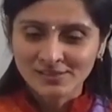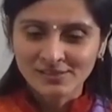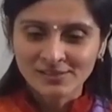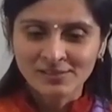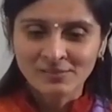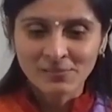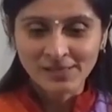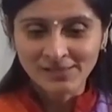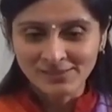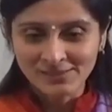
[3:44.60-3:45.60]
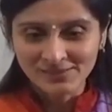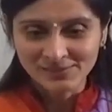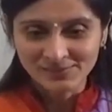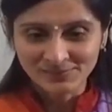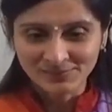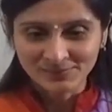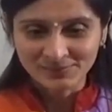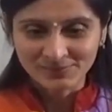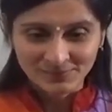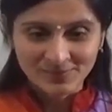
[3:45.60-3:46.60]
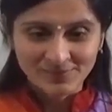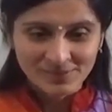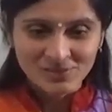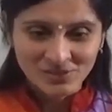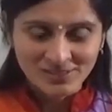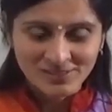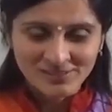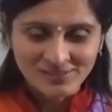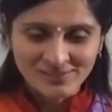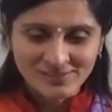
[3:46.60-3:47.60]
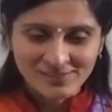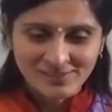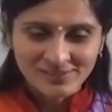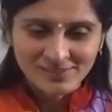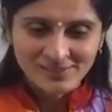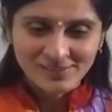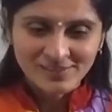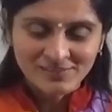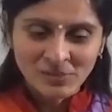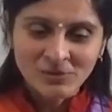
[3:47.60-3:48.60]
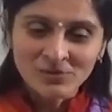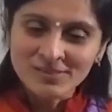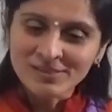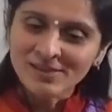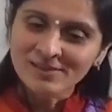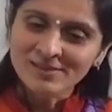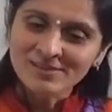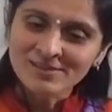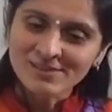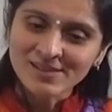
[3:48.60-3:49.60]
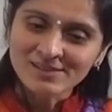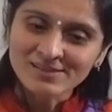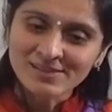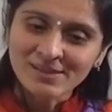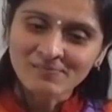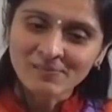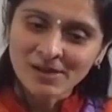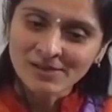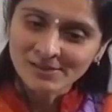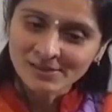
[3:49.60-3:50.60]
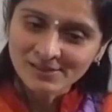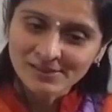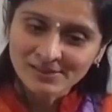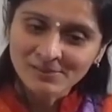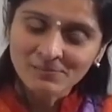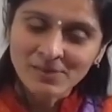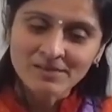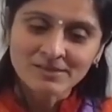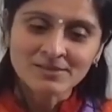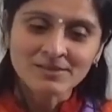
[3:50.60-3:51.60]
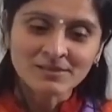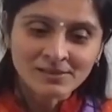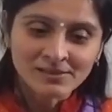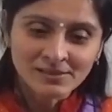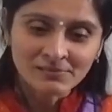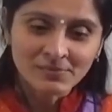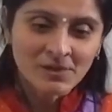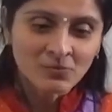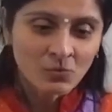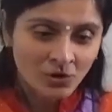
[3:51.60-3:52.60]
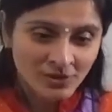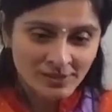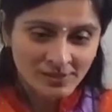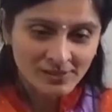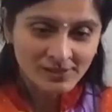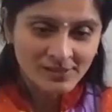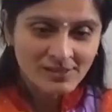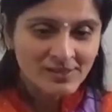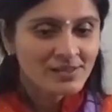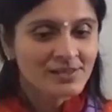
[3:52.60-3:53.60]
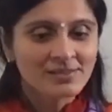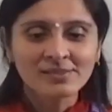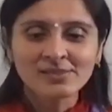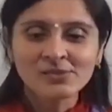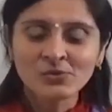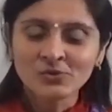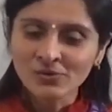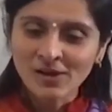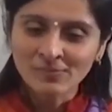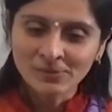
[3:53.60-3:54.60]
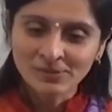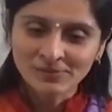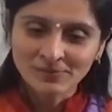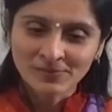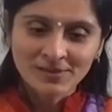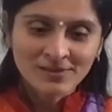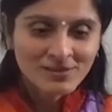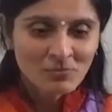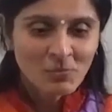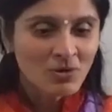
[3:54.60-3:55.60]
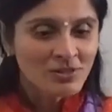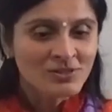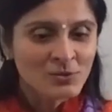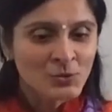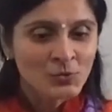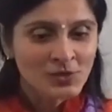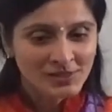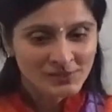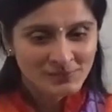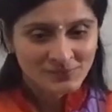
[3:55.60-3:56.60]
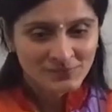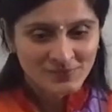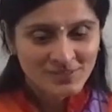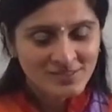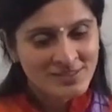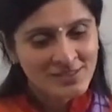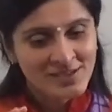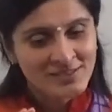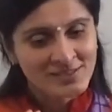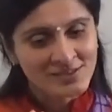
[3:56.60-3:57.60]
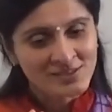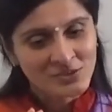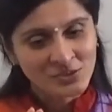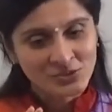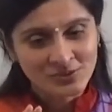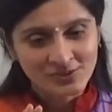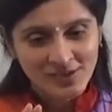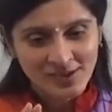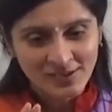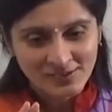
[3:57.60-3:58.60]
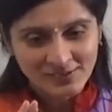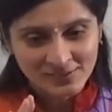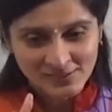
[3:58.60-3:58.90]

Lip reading: in the mind. Do you get it? Yeah? Because he understands that by thinking, by seeking, by wanting, nothing is going to happen. The ball is rolling. This he has understood, and this